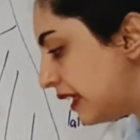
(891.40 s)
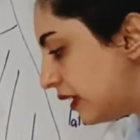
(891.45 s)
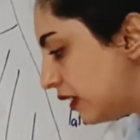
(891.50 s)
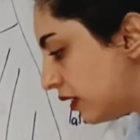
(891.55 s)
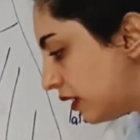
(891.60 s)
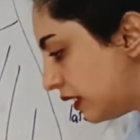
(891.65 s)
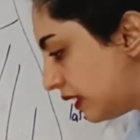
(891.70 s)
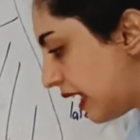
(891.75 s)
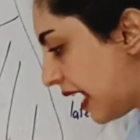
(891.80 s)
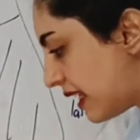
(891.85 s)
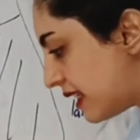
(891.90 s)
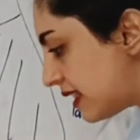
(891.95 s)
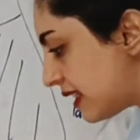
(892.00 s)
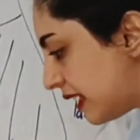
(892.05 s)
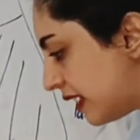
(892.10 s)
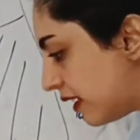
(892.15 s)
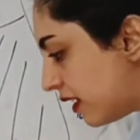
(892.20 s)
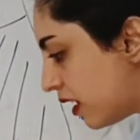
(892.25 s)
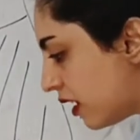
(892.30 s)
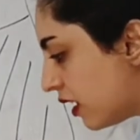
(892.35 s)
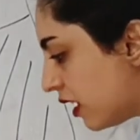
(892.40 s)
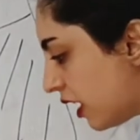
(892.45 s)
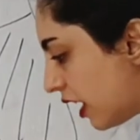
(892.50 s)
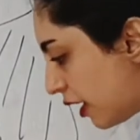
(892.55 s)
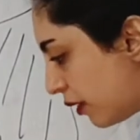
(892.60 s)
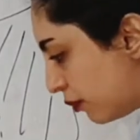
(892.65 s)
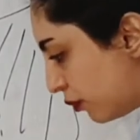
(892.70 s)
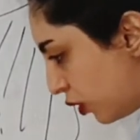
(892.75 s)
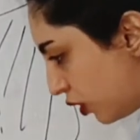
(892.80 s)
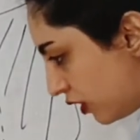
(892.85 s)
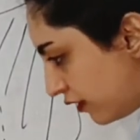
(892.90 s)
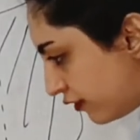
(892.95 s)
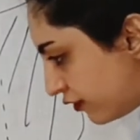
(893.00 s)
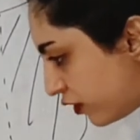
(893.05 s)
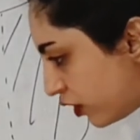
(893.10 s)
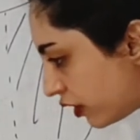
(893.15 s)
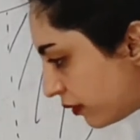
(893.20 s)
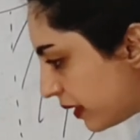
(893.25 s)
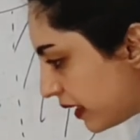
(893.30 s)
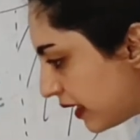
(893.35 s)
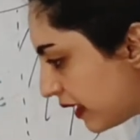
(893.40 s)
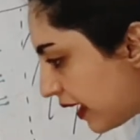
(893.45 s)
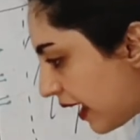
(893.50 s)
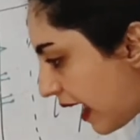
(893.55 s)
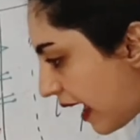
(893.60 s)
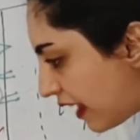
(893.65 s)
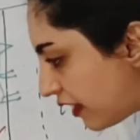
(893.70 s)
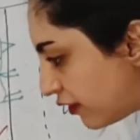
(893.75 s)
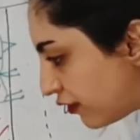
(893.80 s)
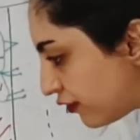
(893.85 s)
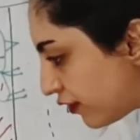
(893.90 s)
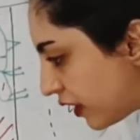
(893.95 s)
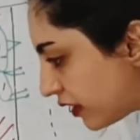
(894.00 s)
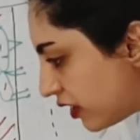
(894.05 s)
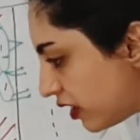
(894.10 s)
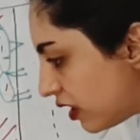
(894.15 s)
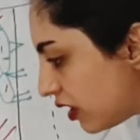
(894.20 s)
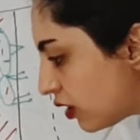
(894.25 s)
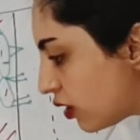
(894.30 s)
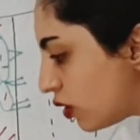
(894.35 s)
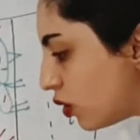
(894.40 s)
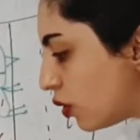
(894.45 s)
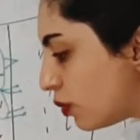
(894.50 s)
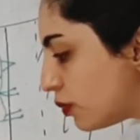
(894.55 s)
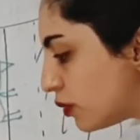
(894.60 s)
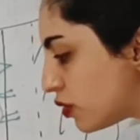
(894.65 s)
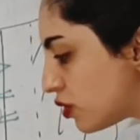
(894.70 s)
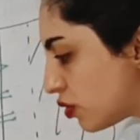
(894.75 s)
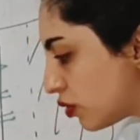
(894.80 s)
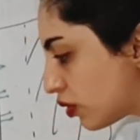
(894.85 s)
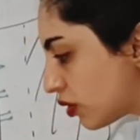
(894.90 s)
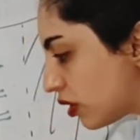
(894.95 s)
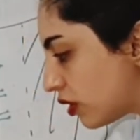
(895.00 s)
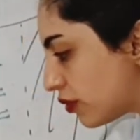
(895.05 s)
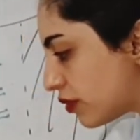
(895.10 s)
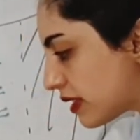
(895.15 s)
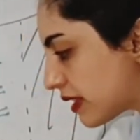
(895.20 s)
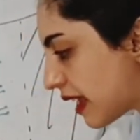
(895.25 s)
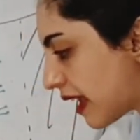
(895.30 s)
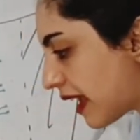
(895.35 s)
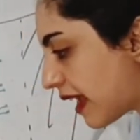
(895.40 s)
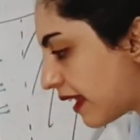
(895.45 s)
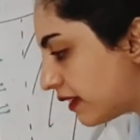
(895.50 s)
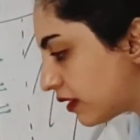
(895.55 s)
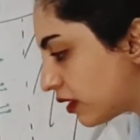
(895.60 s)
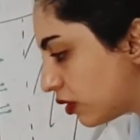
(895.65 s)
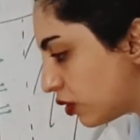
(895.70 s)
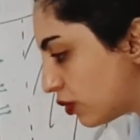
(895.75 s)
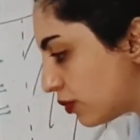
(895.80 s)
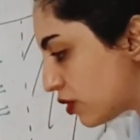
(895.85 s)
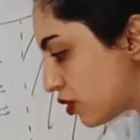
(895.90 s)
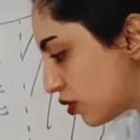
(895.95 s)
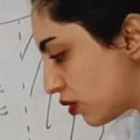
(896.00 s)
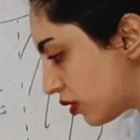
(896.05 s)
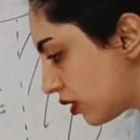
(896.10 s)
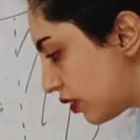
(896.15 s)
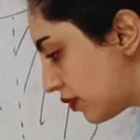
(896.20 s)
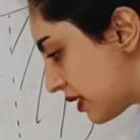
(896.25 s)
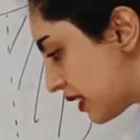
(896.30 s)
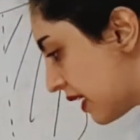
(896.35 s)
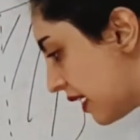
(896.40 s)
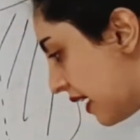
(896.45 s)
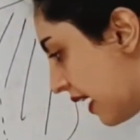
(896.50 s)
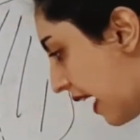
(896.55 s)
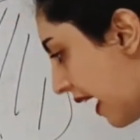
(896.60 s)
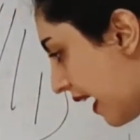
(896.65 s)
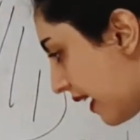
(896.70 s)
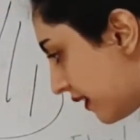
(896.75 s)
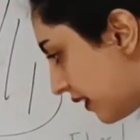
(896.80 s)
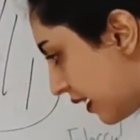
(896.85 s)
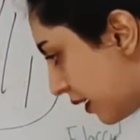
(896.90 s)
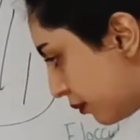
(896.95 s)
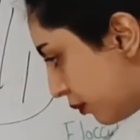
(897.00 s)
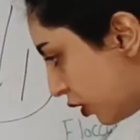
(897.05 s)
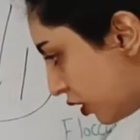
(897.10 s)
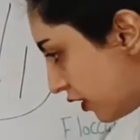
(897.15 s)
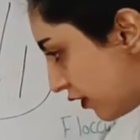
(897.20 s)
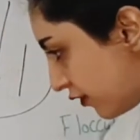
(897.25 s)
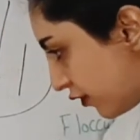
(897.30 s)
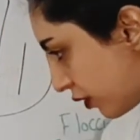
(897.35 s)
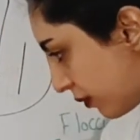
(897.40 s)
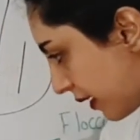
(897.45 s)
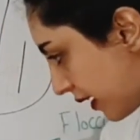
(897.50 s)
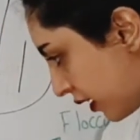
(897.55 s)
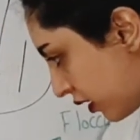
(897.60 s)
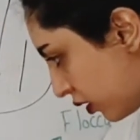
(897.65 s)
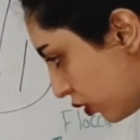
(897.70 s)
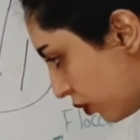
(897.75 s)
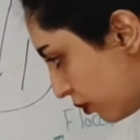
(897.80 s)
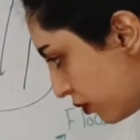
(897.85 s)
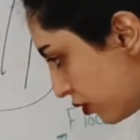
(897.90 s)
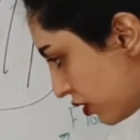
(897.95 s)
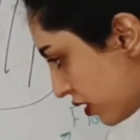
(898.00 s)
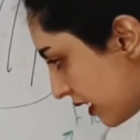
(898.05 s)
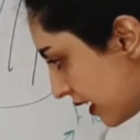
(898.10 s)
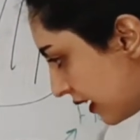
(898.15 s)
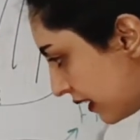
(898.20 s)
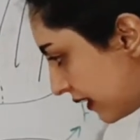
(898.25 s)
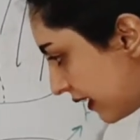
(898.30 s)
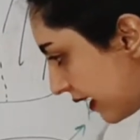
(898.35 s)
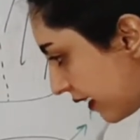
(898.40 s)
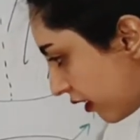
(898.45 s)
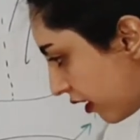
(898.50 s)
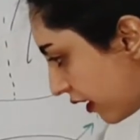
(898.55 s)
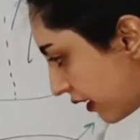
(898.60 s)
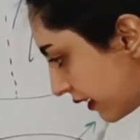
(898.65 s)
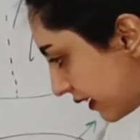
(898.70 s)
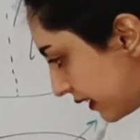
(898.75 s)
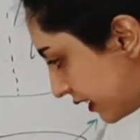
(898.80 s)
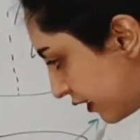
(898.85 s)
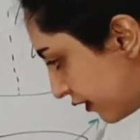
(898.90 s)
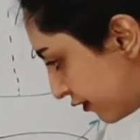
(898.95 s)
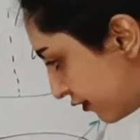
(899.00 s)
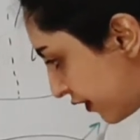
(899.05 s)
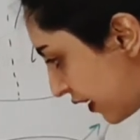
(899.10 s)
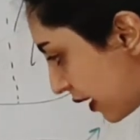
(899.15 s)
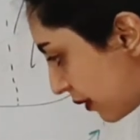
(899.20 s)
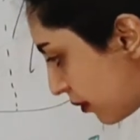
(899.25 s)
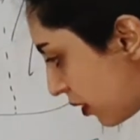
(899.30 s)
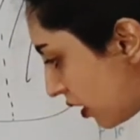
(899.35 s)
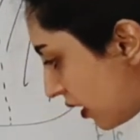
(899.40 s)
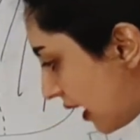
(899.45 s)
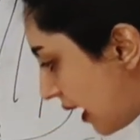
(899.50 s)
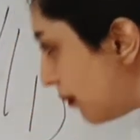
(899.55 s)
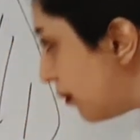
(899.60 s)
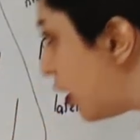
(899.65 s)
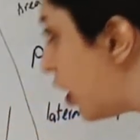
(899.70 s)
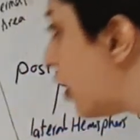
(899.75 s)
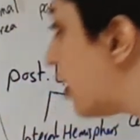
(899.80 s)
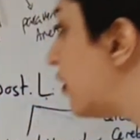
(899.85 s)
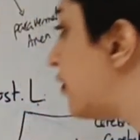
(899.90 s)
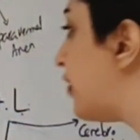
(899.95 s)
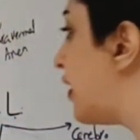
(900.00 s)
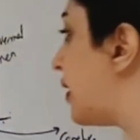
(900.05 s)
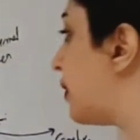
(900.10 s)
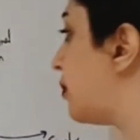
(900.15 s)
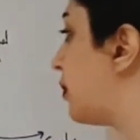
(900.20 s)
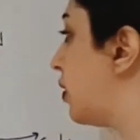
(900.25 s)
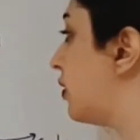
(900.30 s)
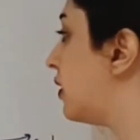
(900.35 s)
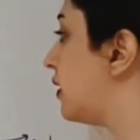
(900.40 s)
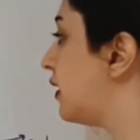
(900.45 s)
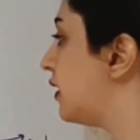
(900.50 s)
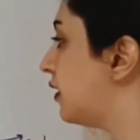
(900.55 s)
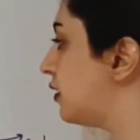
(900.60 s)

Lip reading: It has emboliform. And finally, globus nucleus and globus nucleus. And emboliform and globus, there are in the vermal and paravermal.